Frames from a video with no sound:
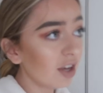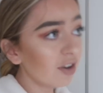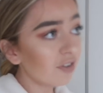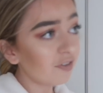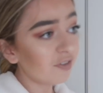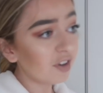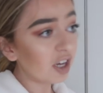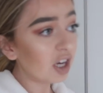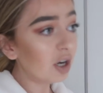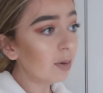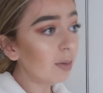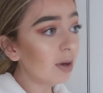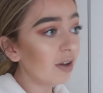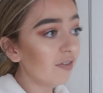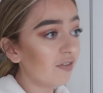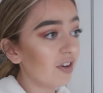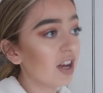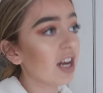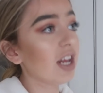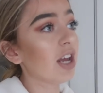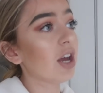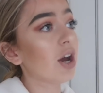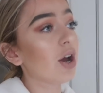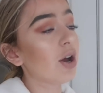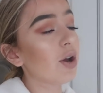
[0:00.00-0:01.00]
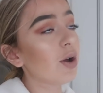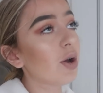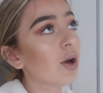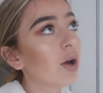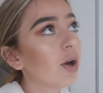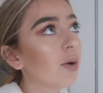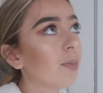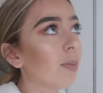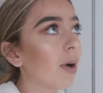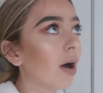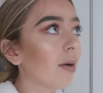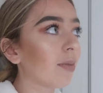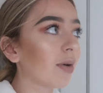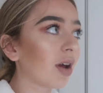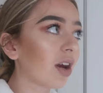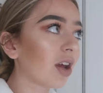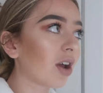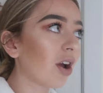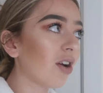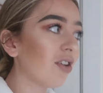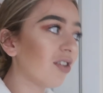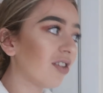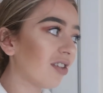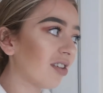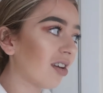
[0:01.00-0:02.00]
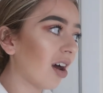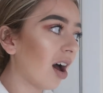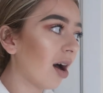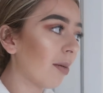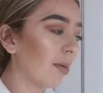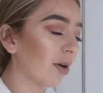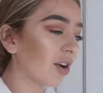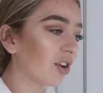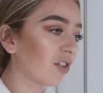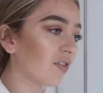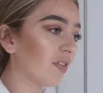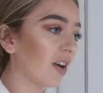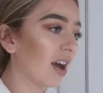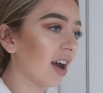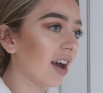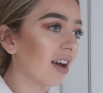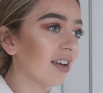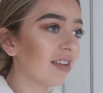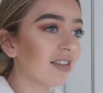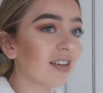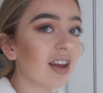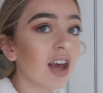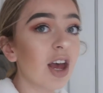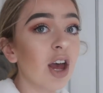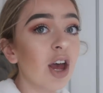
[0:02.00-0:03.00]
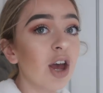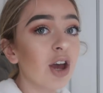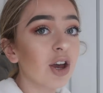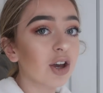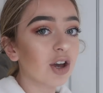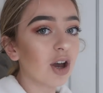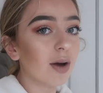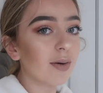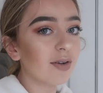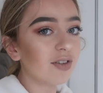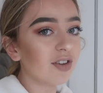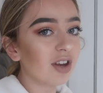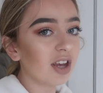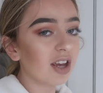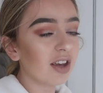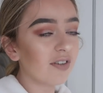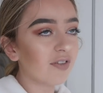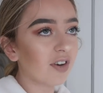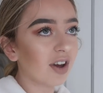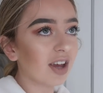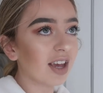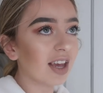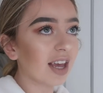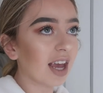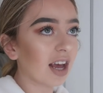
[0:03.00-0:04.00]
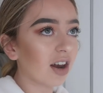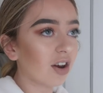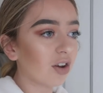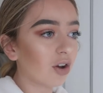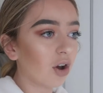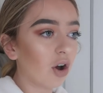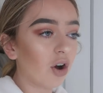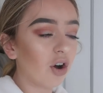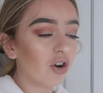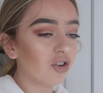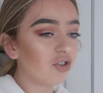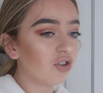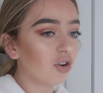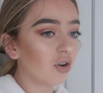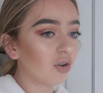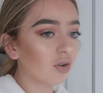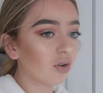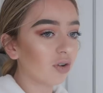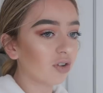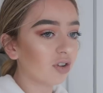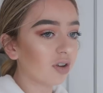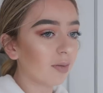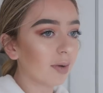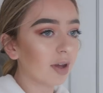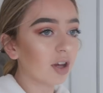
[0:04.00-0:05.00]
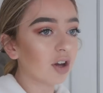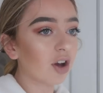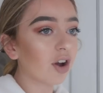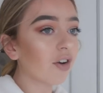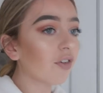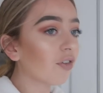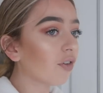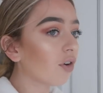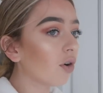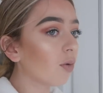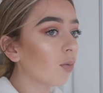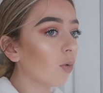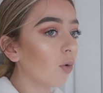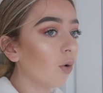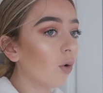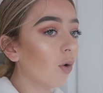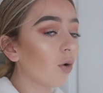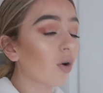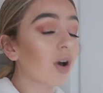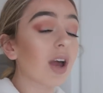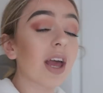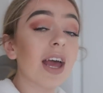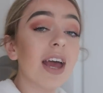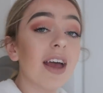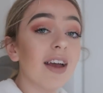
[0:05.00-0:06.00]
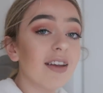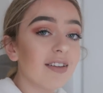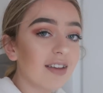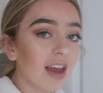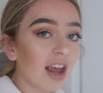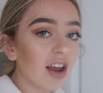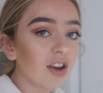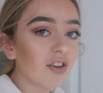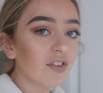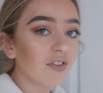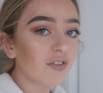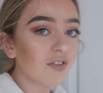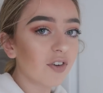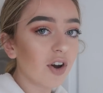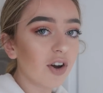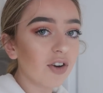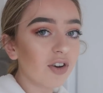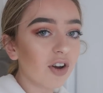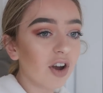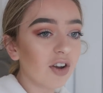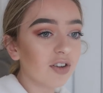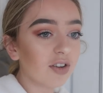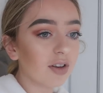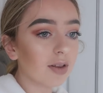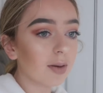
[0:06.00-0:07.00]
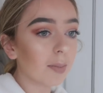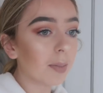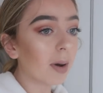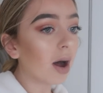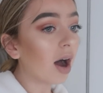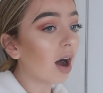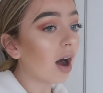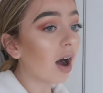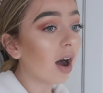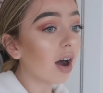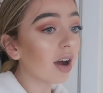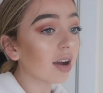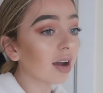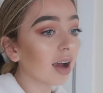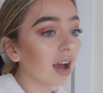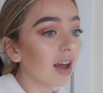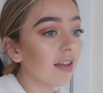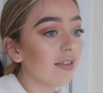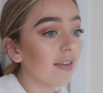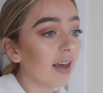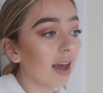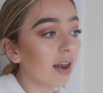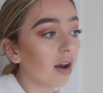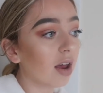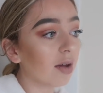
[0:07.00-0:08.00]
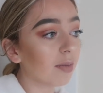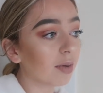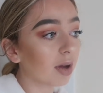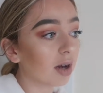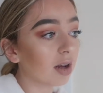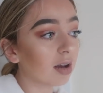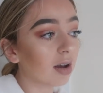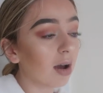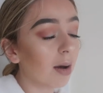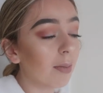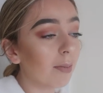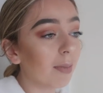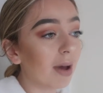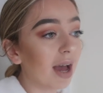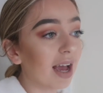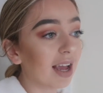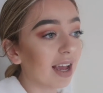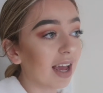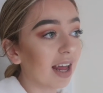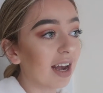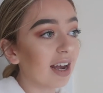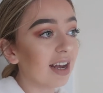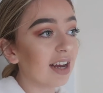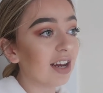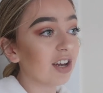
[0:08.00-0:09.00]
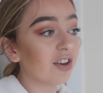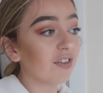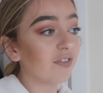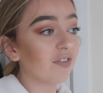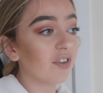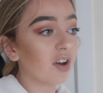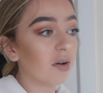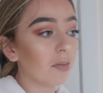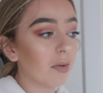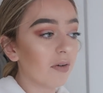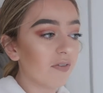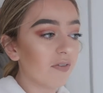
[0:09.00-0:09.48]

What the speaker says: film a video, but I'm gonna go to Starbucks first, go and see if I can get like a hot chocolate or something, go for a walk, take some photos in the park, and then I'm gonna come back and I need to film